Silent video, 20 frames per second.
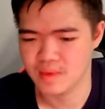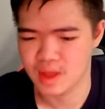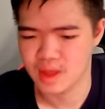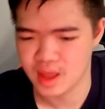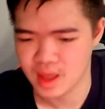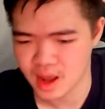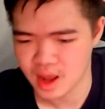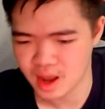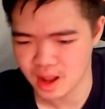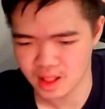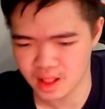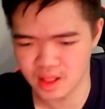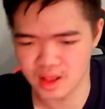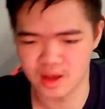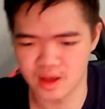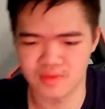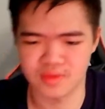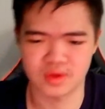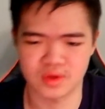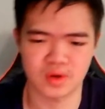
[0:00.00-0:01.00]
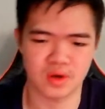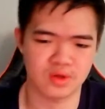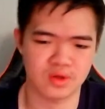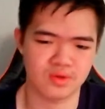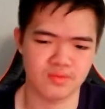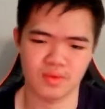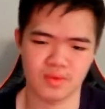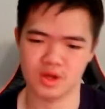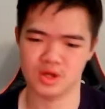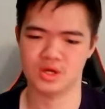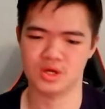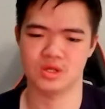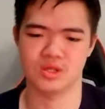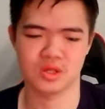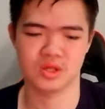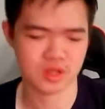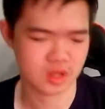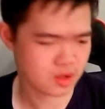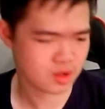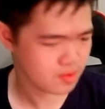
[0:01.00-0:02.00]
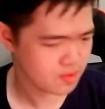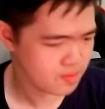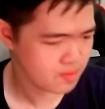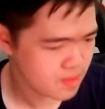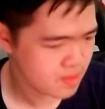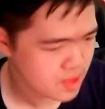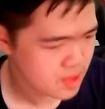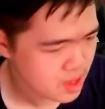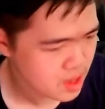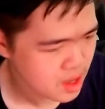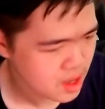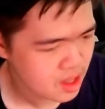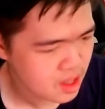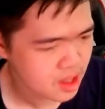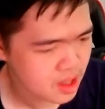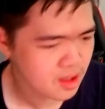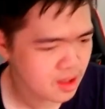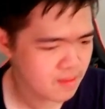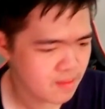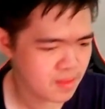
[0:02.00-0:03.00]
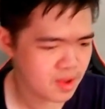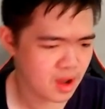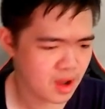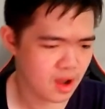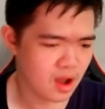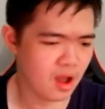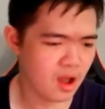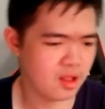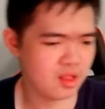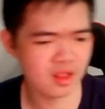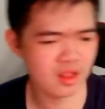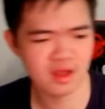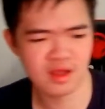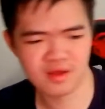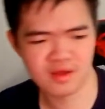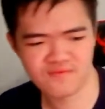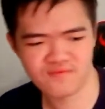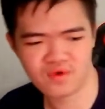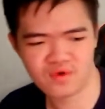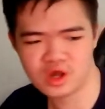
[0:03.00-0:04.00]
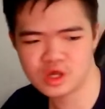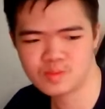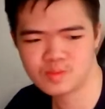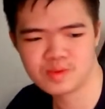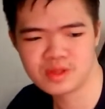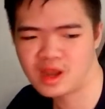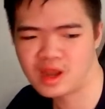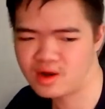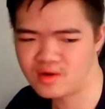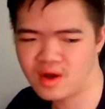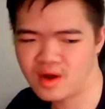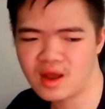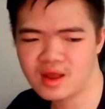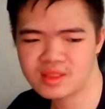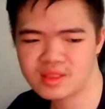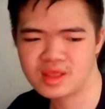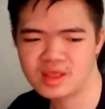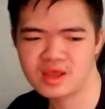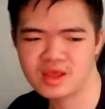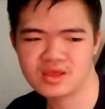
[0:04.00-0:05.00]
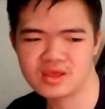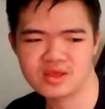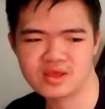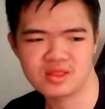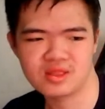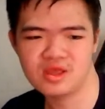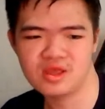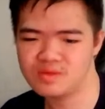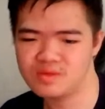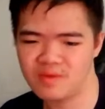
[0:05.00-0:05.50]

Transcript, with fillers: I love the transformation. So yeah, I love Waspinator. I think he's my